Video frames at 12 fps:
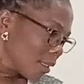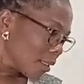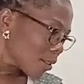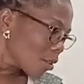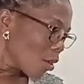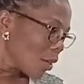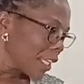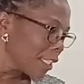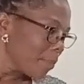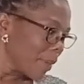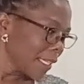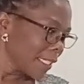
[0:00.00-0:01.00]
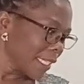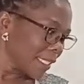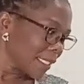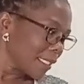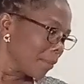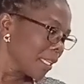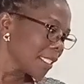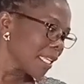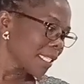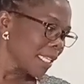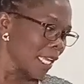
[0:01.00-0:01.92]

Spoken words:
So independence means that